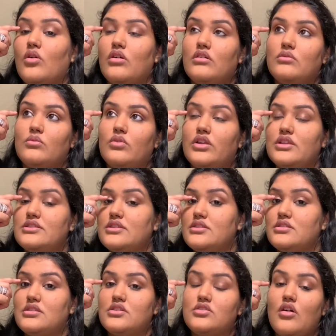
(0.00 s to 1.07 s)

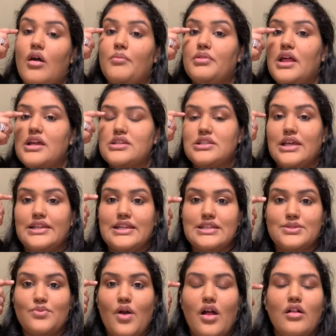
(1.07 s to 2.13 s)
the top lash line as
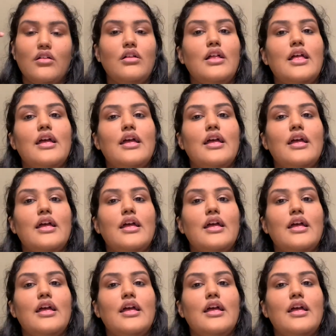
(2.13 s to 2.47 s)
well,